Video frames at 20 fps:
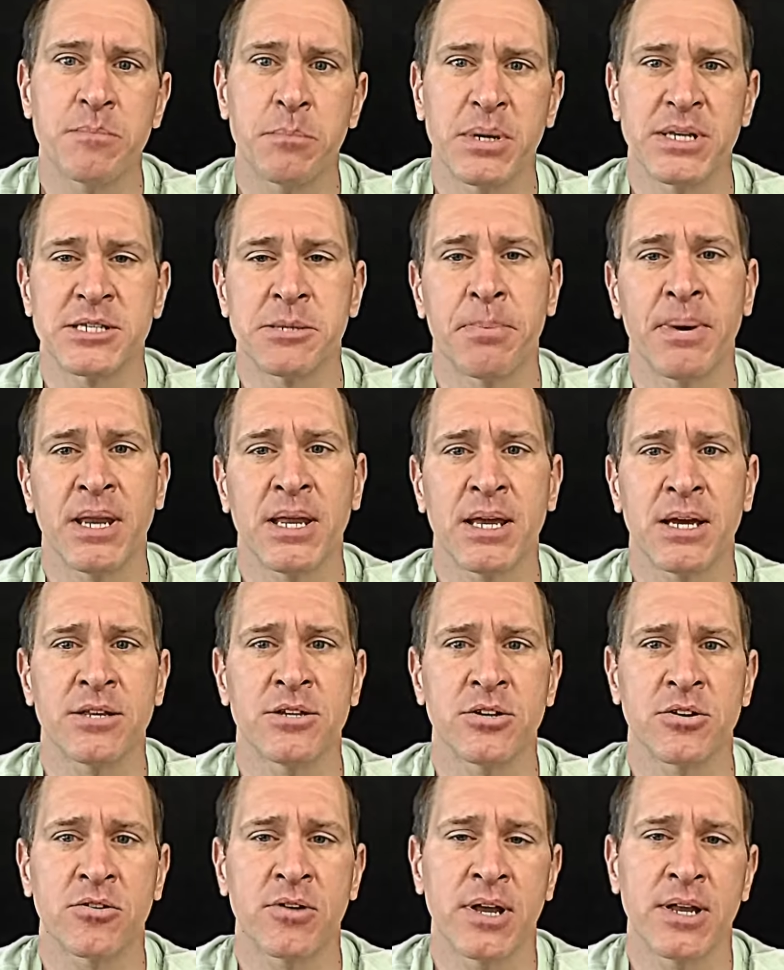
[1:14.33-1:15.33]
But depending on
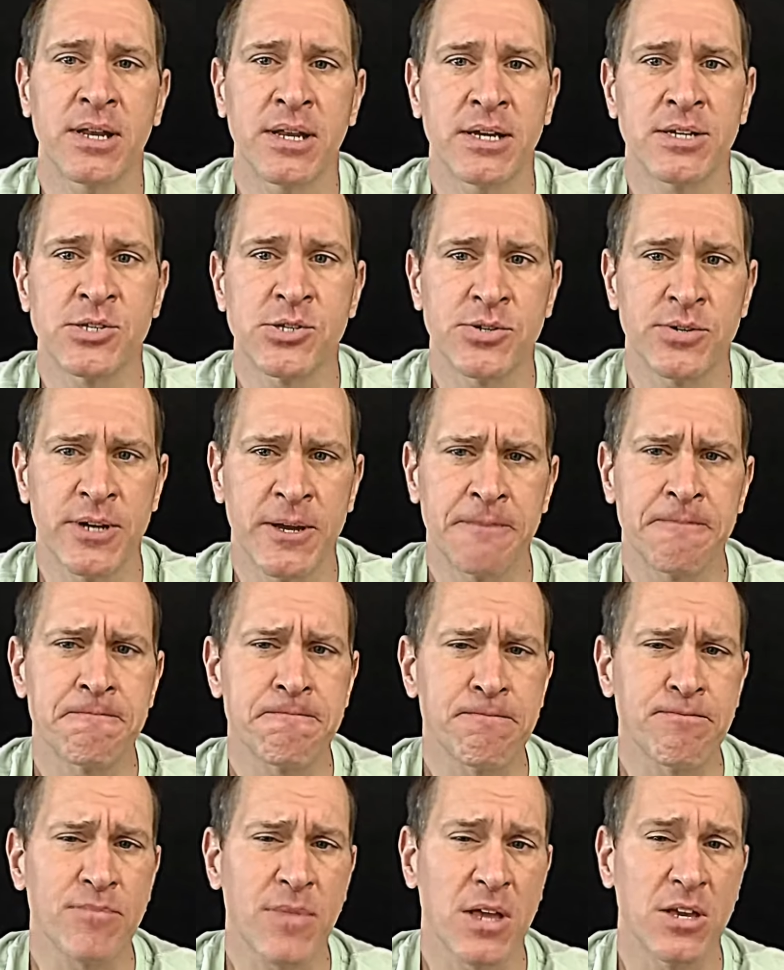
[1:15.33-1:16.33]
your credit history,
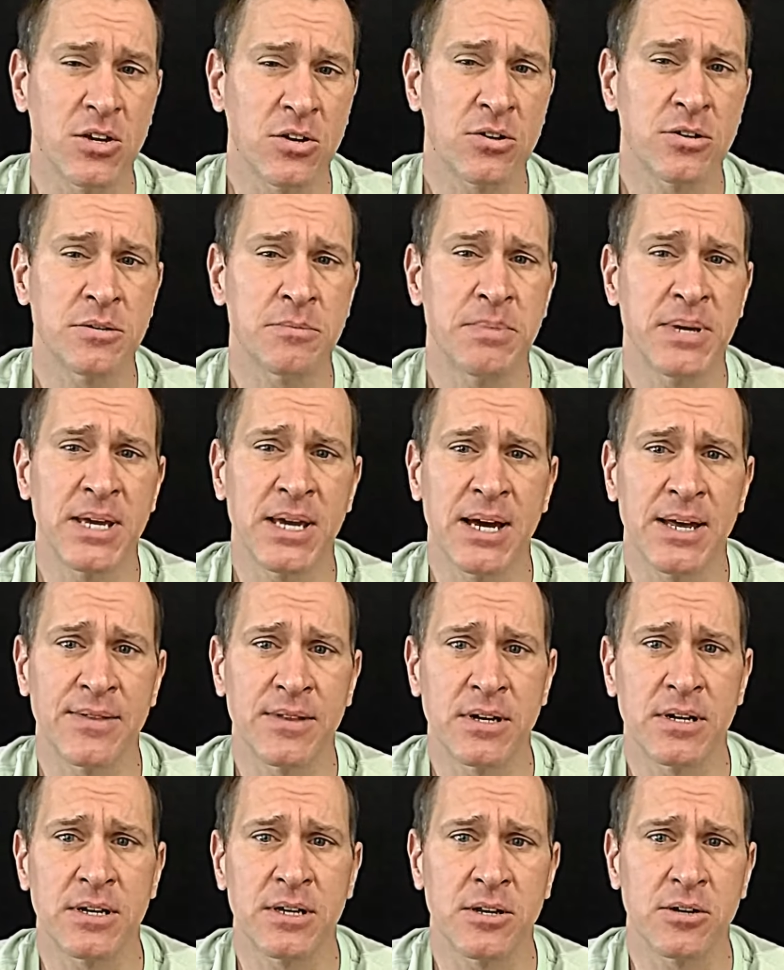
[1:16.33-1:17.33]
you could be
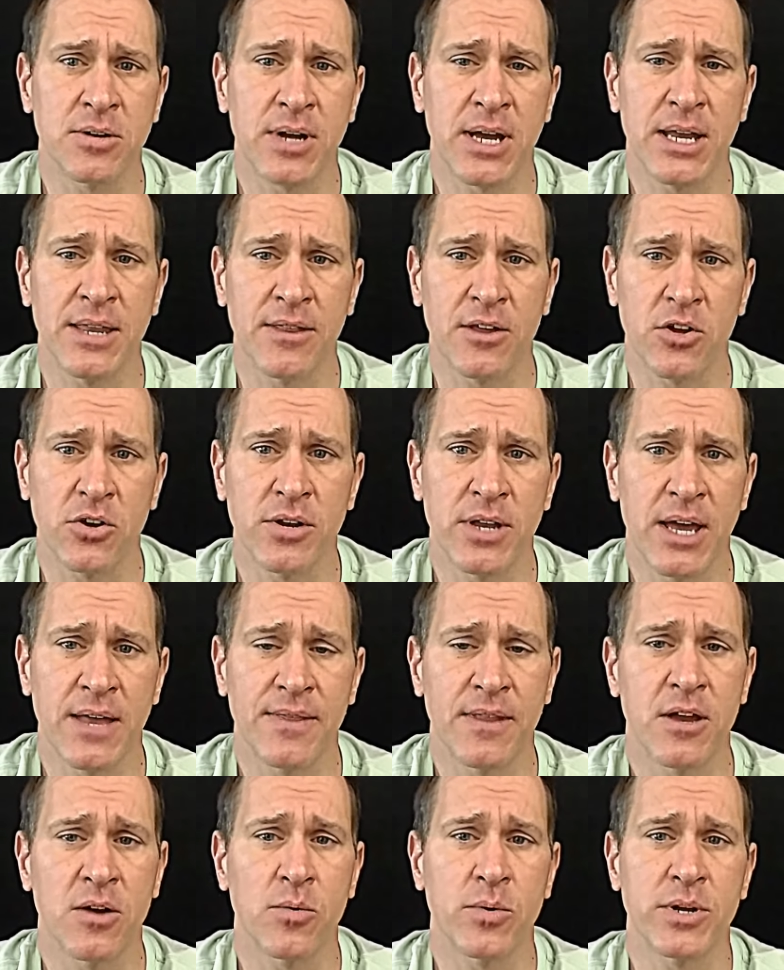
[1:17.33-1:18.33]
on the, you know, kind of the good
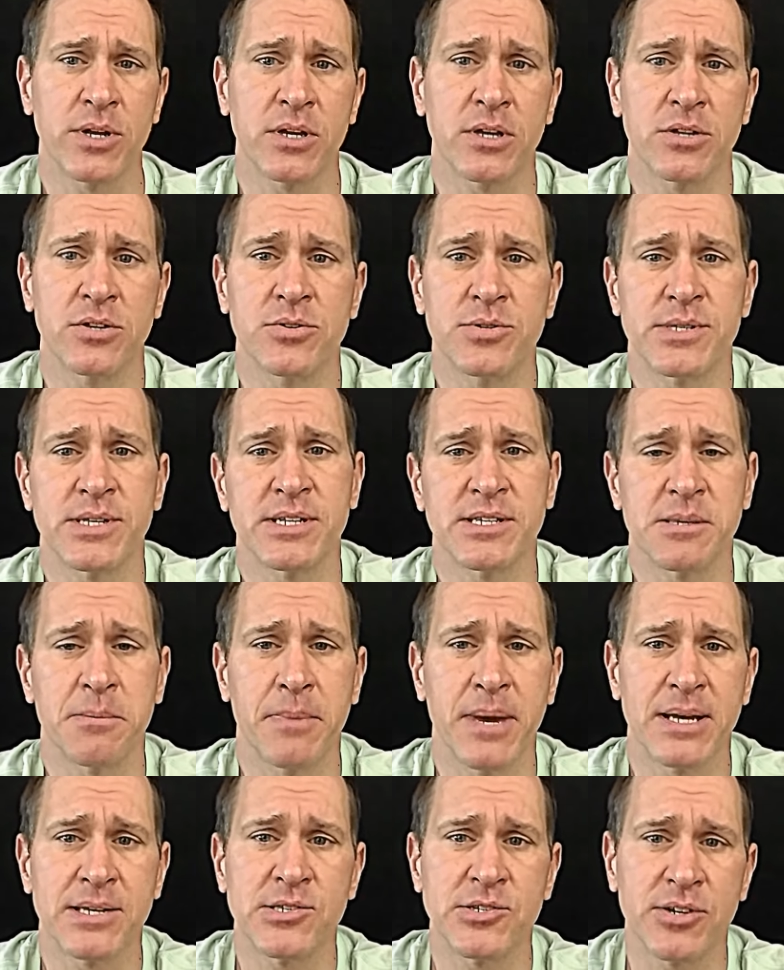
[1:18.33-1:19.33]
end there where you can use it as a
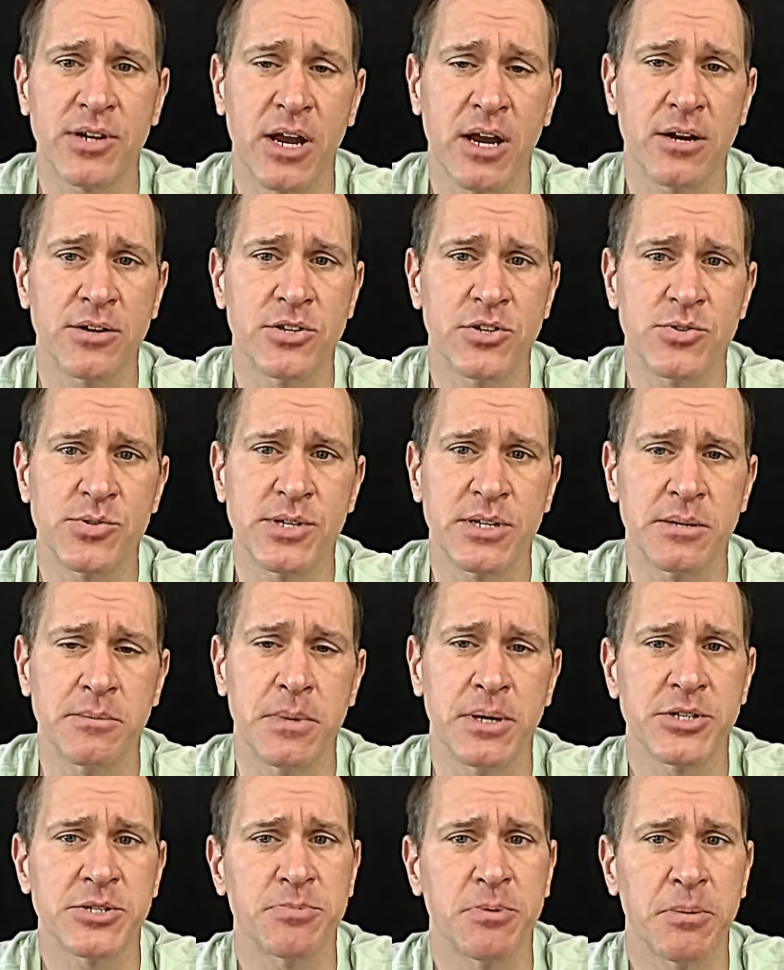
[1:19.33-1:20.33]
MasterCard and use it in
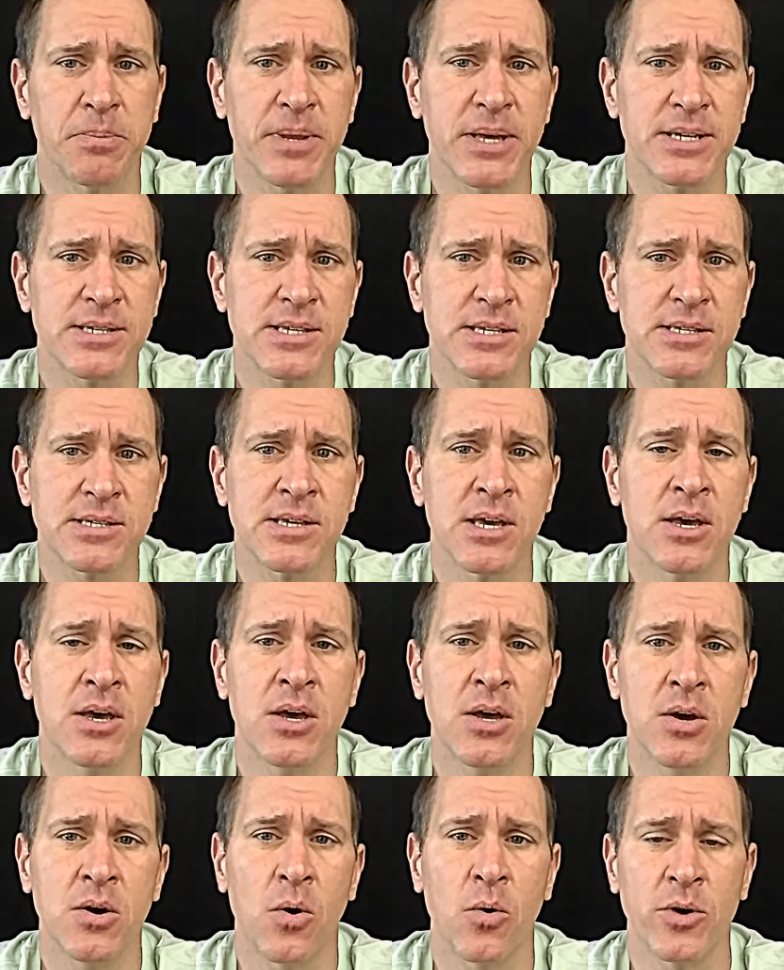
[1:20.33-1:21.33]
multiple places,
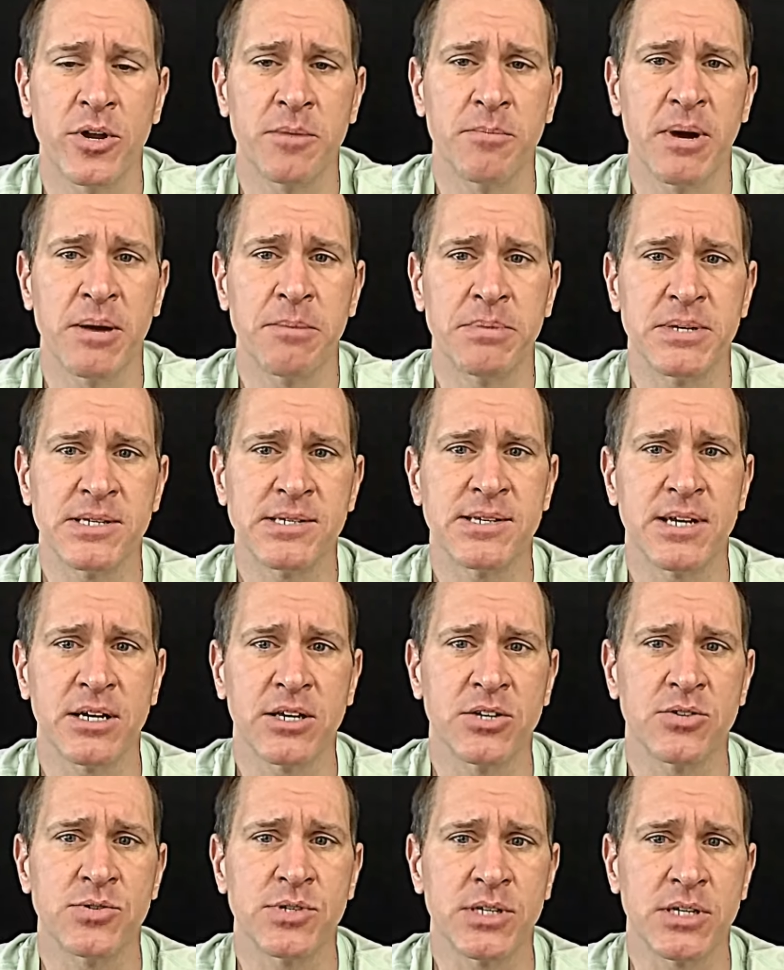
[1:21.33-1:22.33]
or you might be
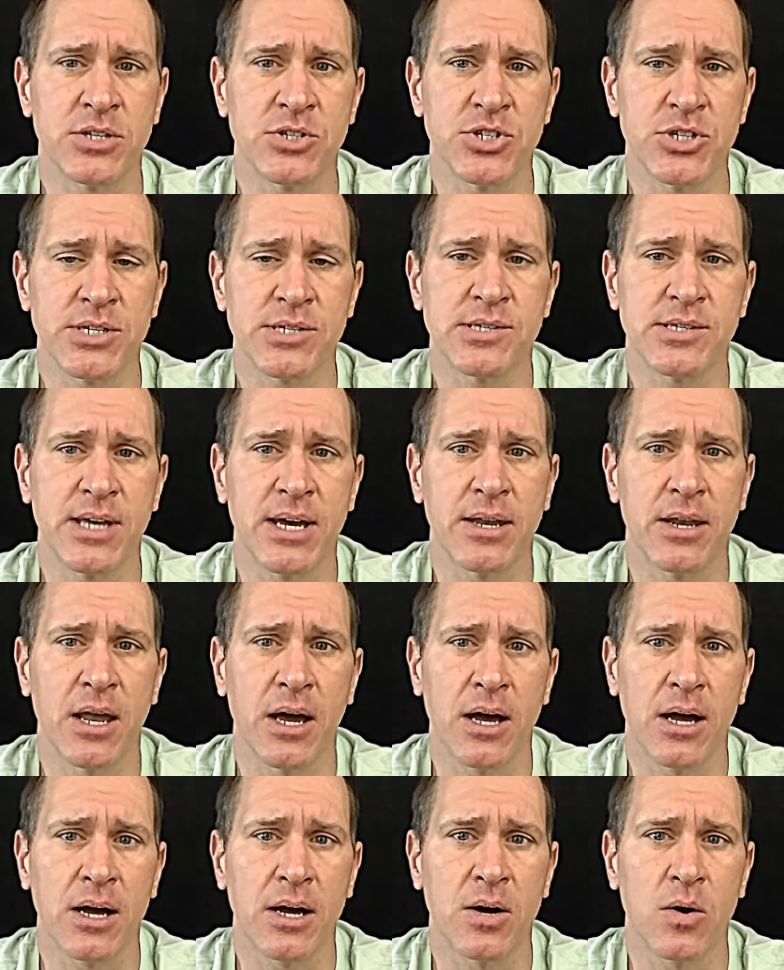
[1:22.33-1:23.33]
stuck using it just at
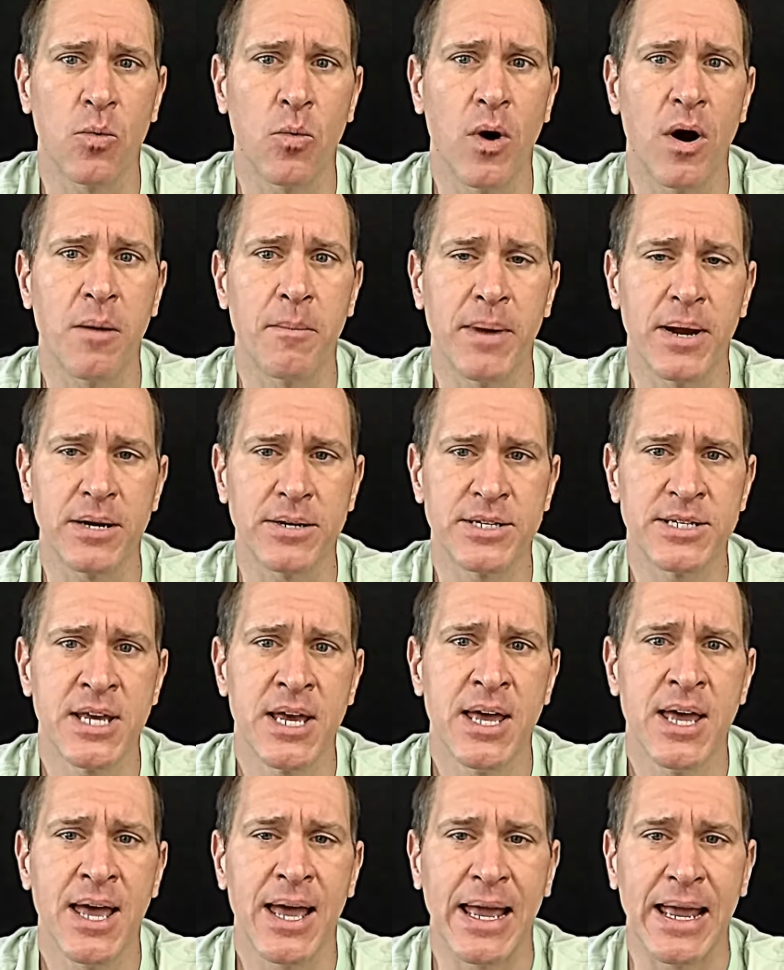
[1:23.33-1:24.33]
uh, Walmart
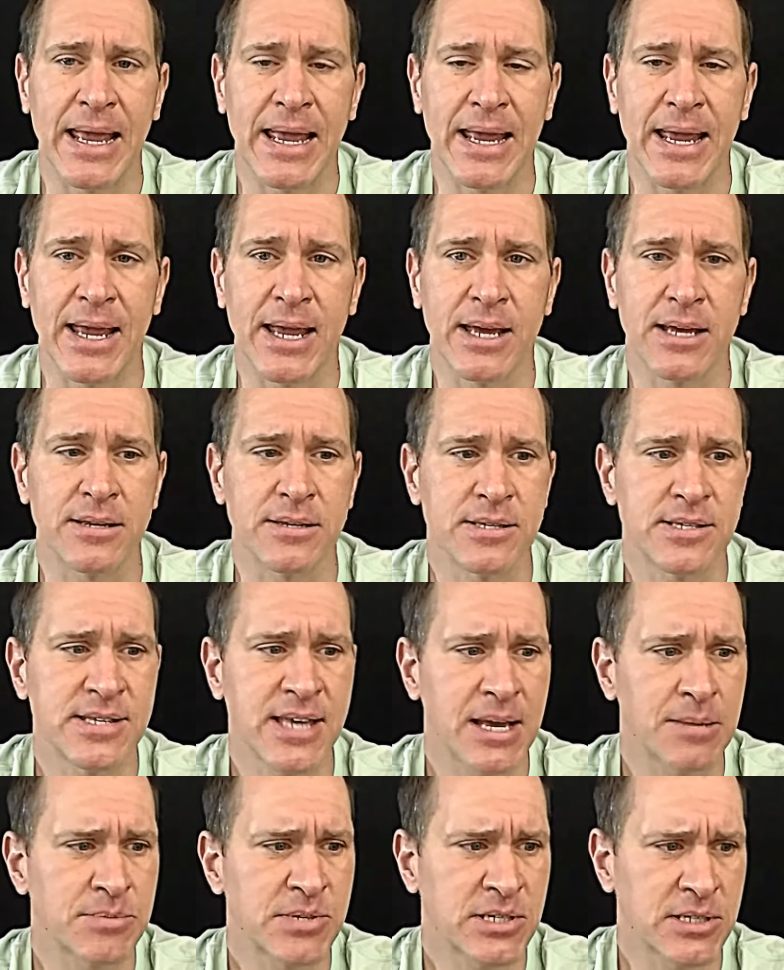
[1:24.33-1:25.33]
and
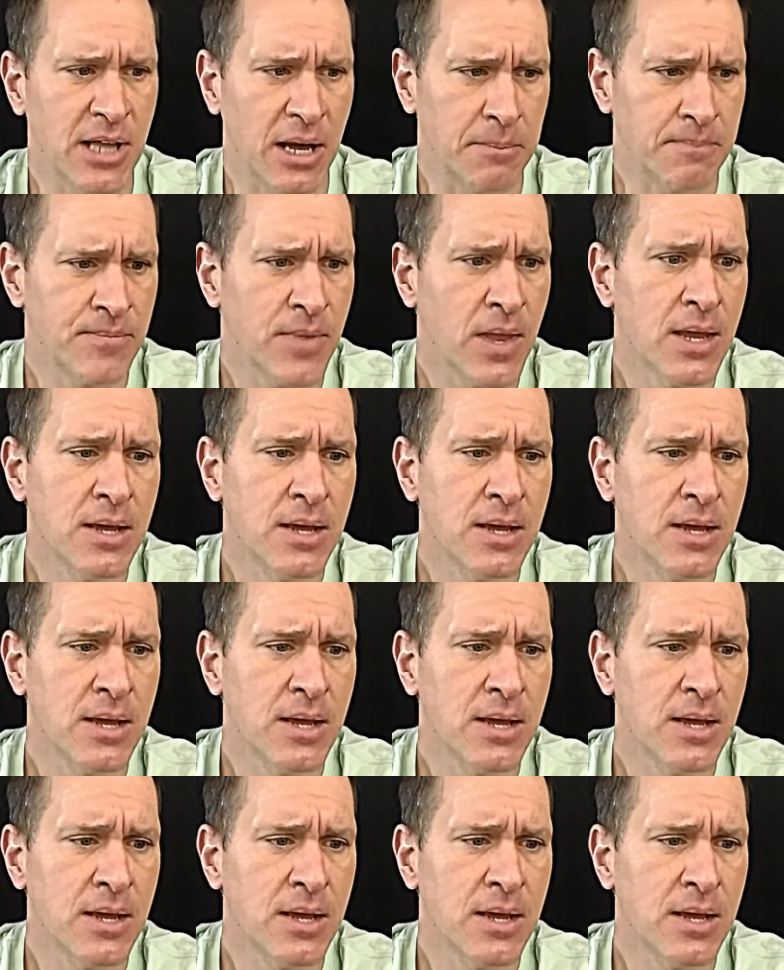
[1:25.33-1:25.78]
Sam's Club.